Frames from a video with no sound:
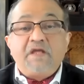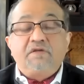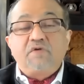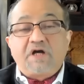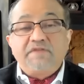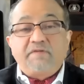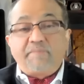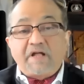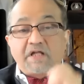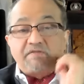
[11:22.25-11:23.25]
to other
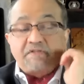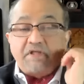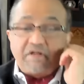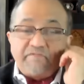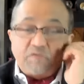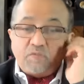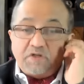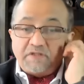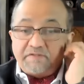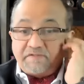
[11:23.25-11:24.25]
parts of the
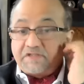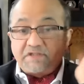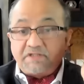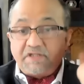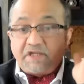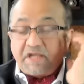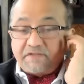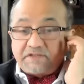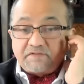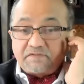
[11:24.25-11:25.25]
world, and certainly as
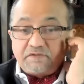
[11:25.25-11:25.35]
it is to